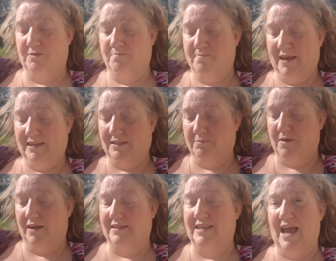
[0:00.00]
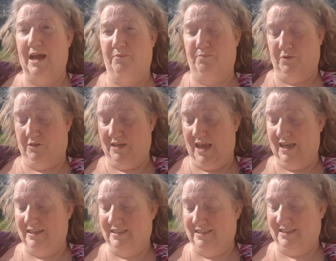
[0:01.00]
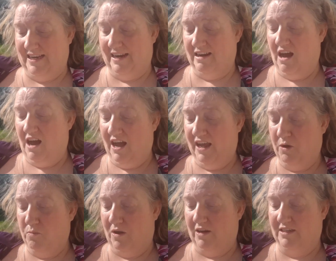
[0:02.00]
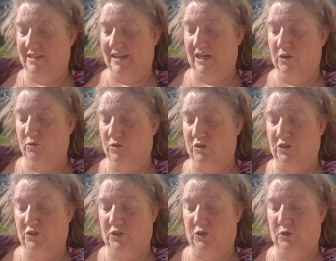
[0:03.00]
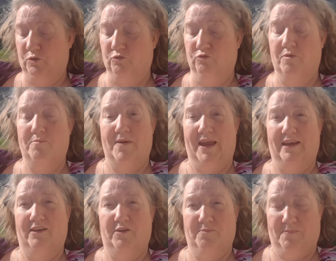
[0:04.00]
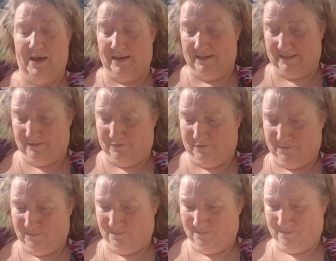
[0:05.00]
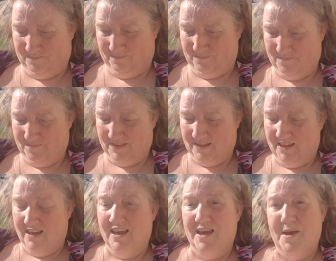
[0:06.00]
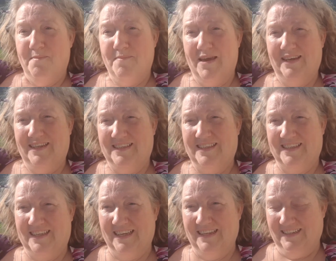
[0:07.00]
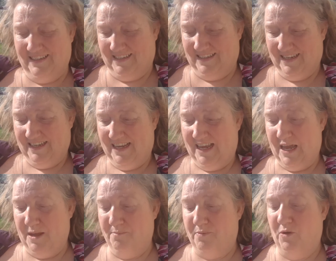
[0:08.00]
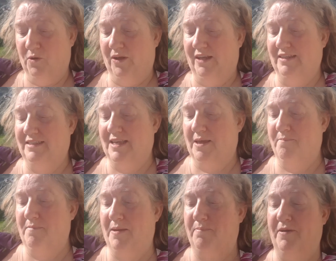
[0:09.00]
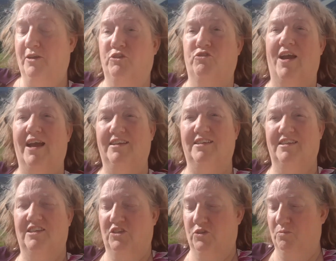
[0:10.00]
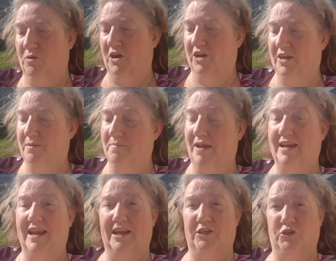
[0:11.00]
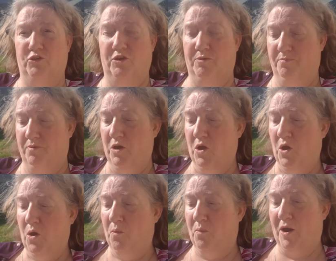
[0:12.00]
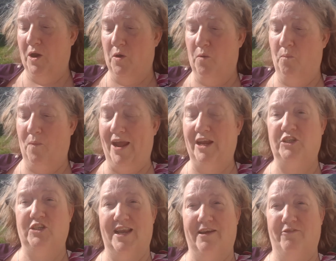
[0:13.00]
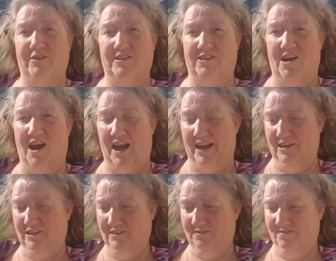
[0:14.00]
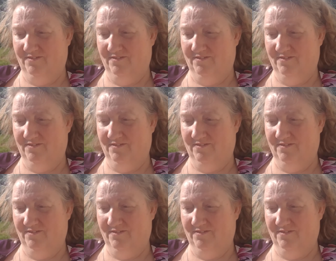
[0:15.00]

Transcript: maximise output and sustain high quality in order to remain competitive. Many skilled employees may be attracted to work in mainland Europe, where wage levels are higher.